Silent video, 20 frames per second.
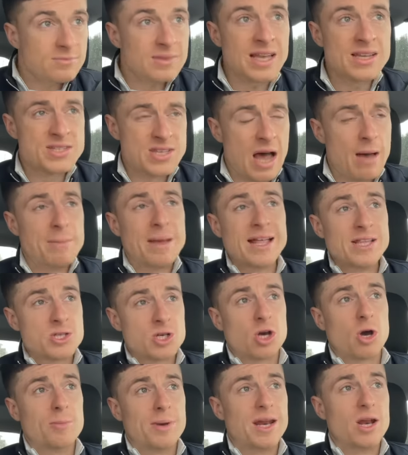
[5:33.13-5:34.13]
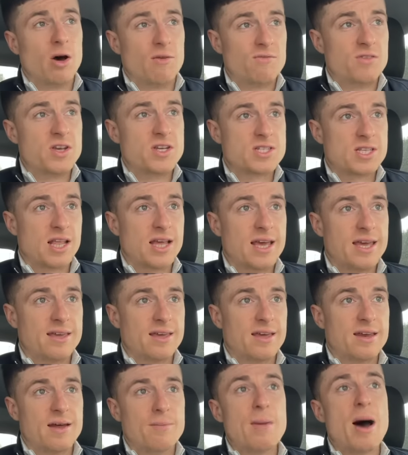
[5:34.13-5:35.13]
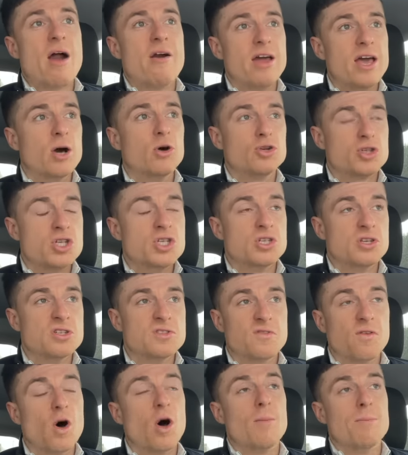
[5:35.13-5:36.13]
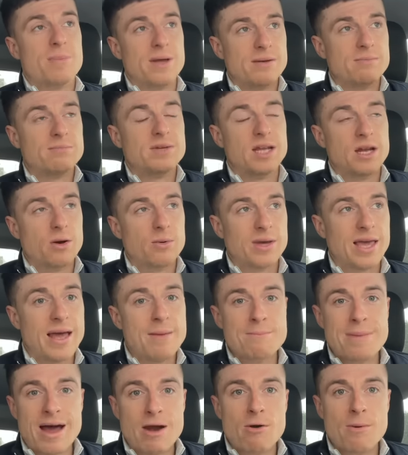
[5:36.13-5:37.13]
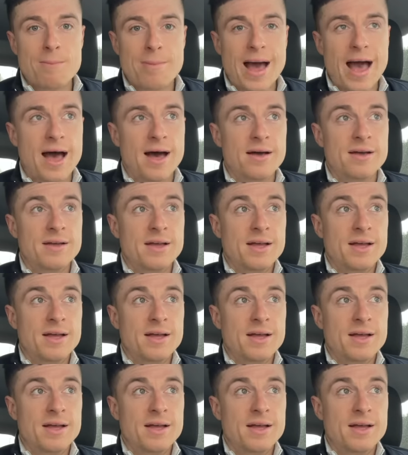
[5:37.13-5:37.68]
Sarmiento coming in, obviously, and Omari Hutchinson's form been, you know, getting better and better